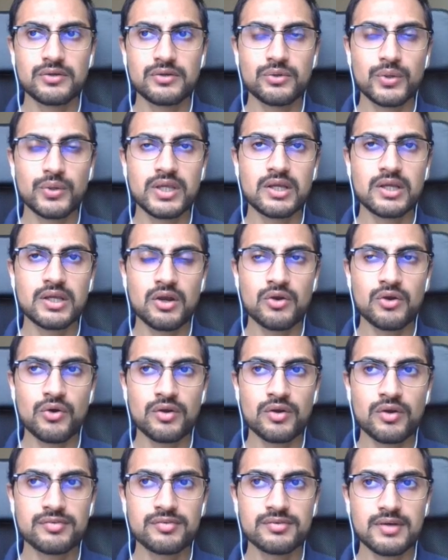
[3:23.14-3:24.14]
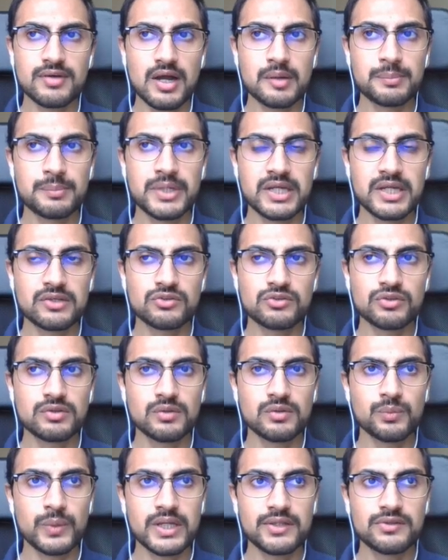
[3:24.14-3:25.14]
doing a lot of updates
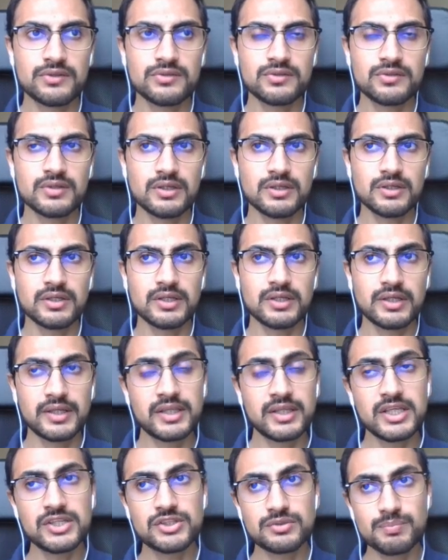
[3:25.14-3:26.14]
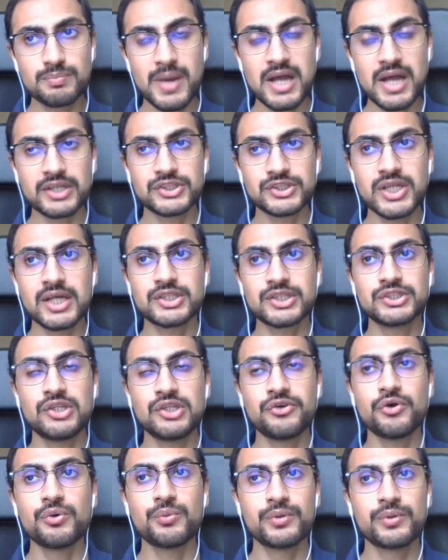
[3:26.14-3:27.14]
on the weights in each batch
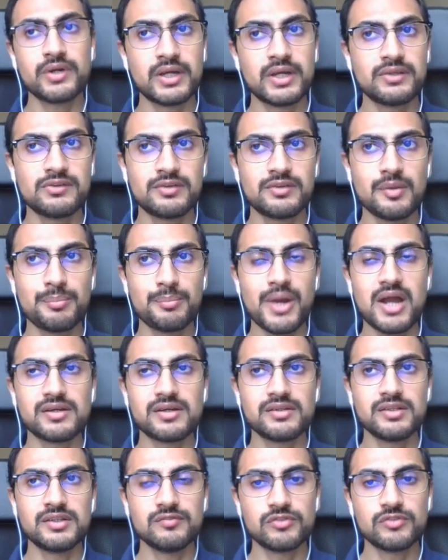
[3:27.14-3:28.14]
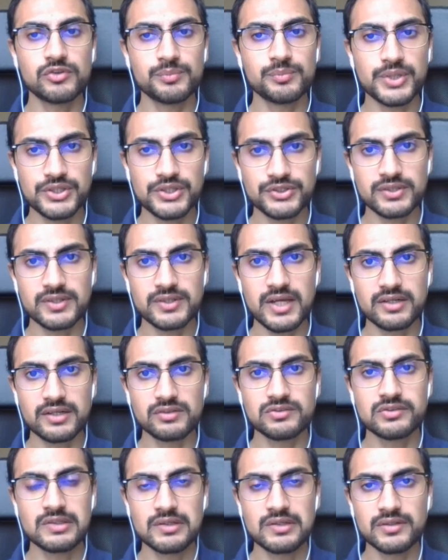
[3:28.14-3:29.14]
actually overrides the pattern information that
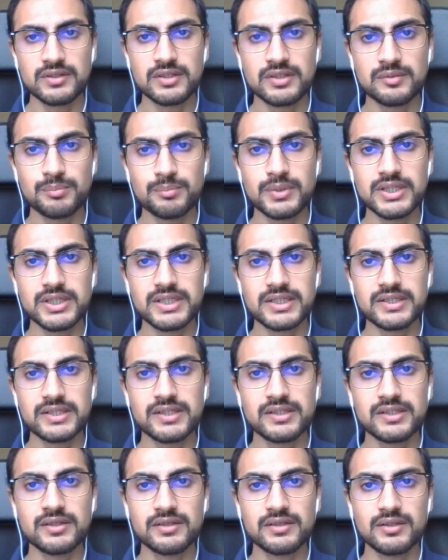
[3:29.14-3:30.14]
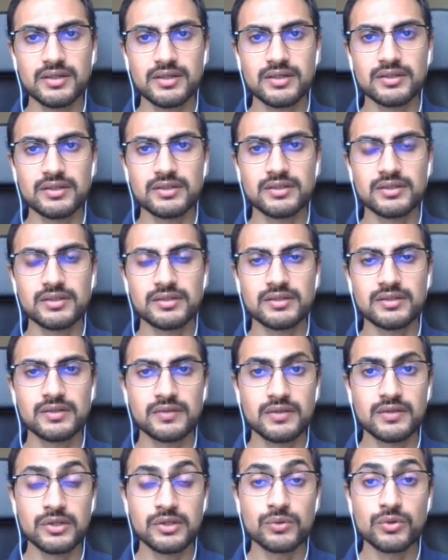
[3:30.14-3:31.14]
is learned by
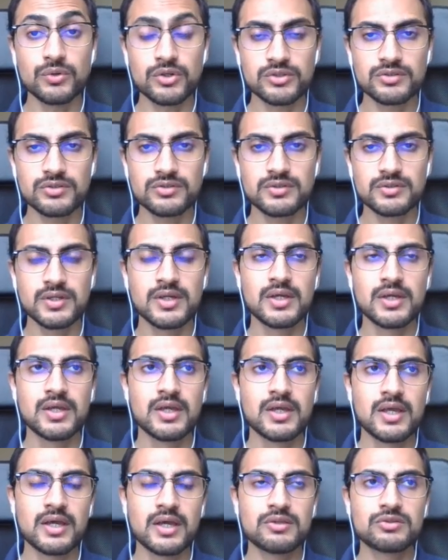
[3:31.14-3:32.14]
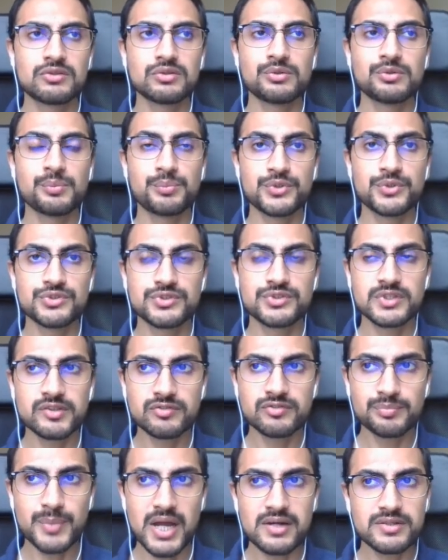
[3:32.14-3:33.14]
the neurons. And so to
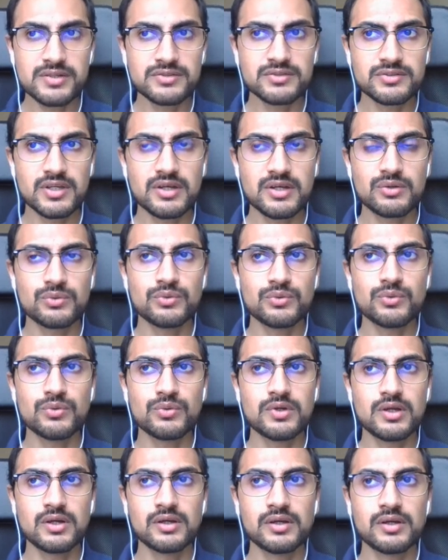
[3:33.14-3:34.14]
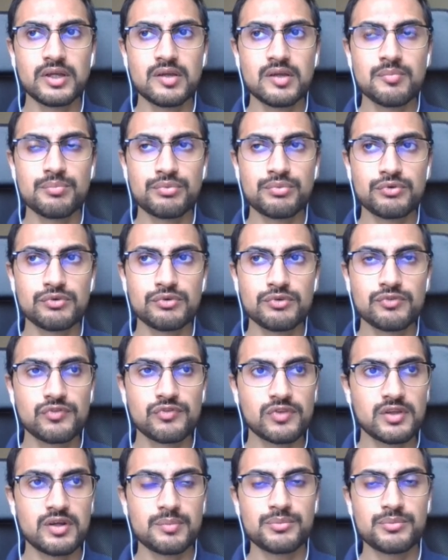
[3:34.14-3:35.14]
preserve patterns and to
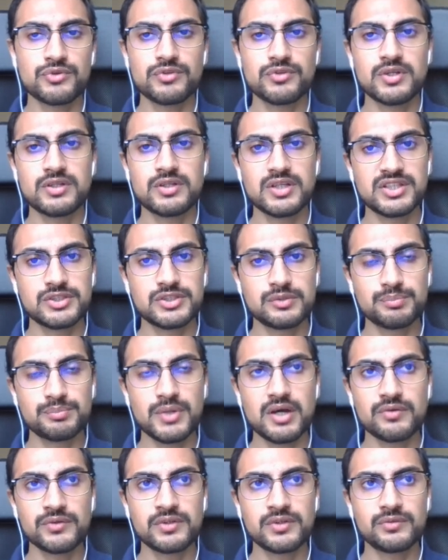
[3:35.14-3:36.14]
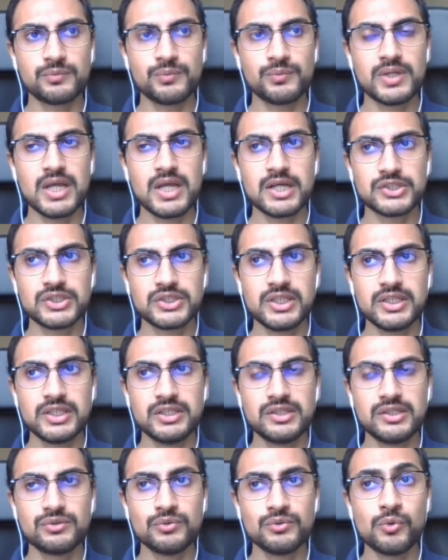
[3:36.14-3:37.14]
improve the representation power, we actually
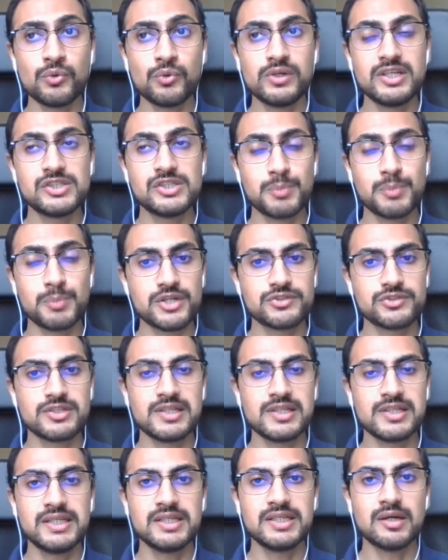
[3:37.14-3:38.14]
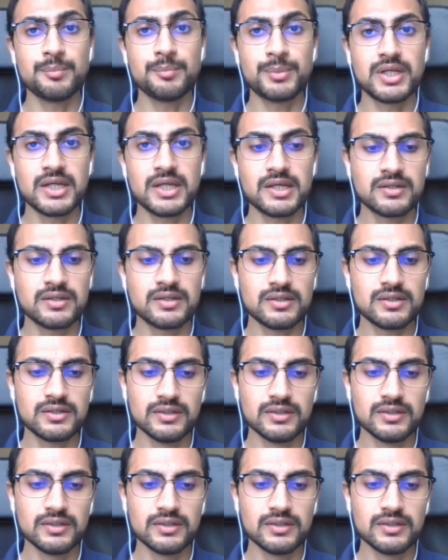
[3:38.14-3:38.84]
need to only sparsely update